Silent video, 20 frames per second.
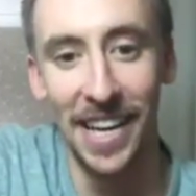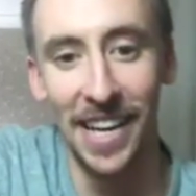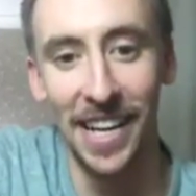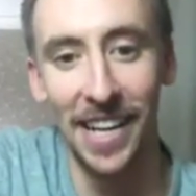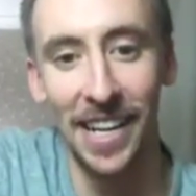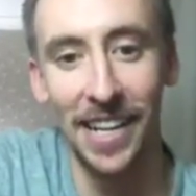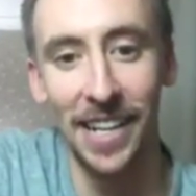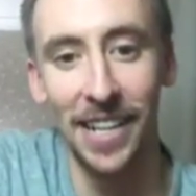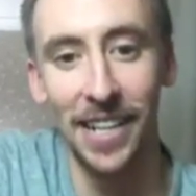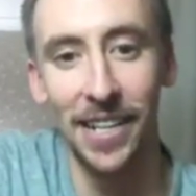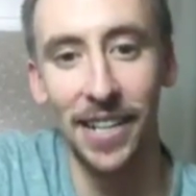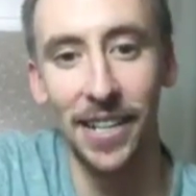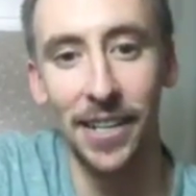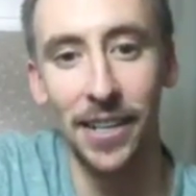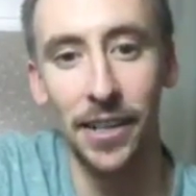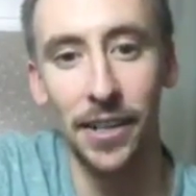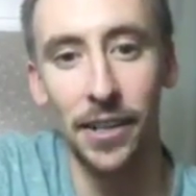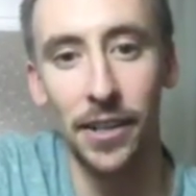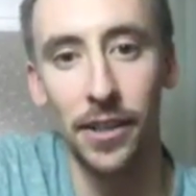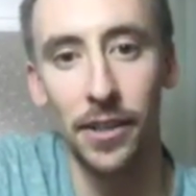
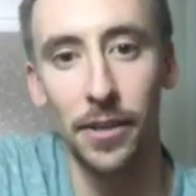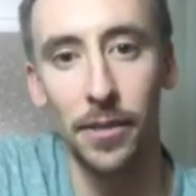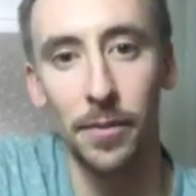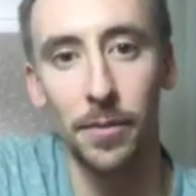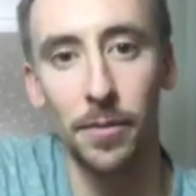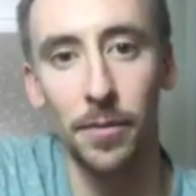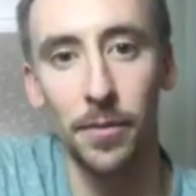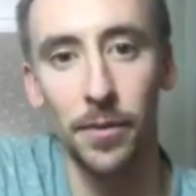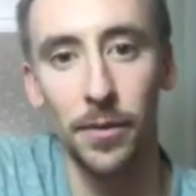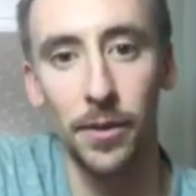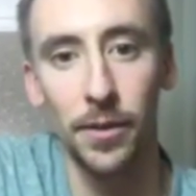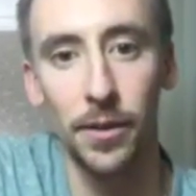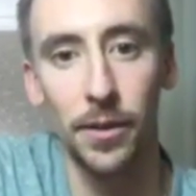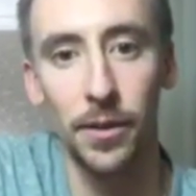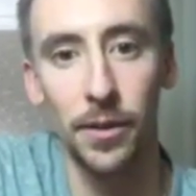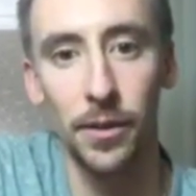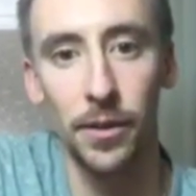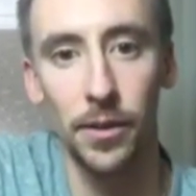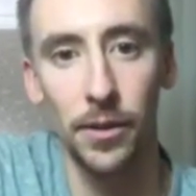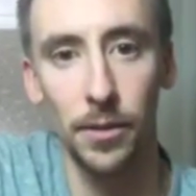Um,
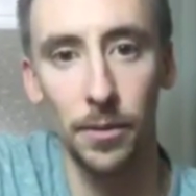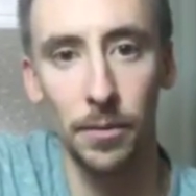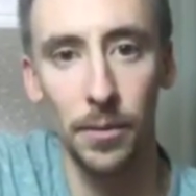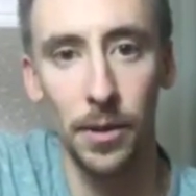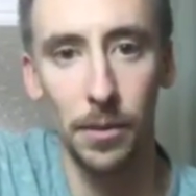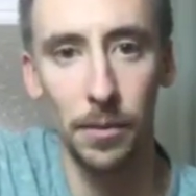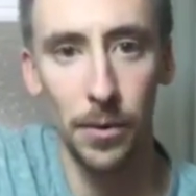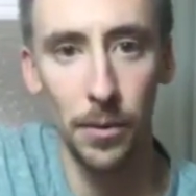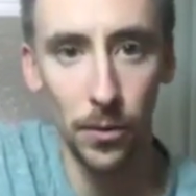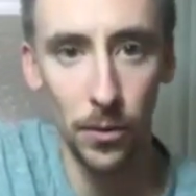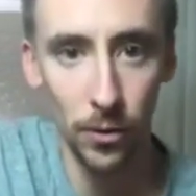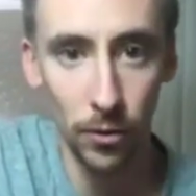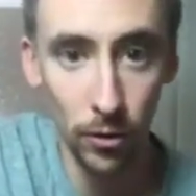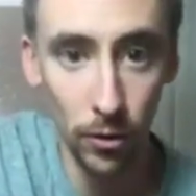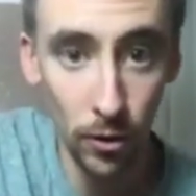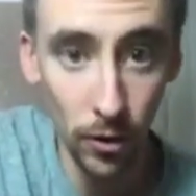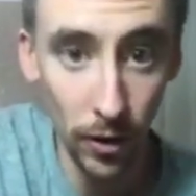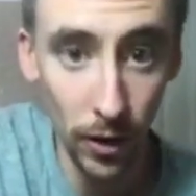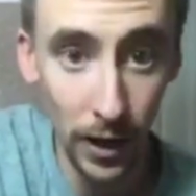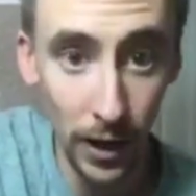so maybe we'll
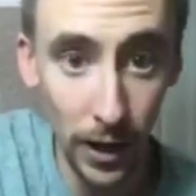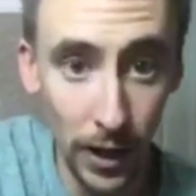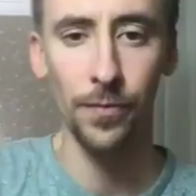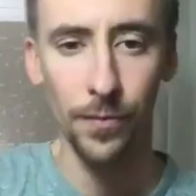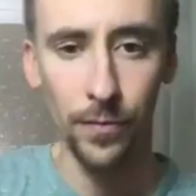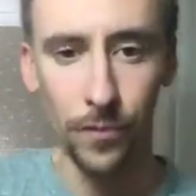try.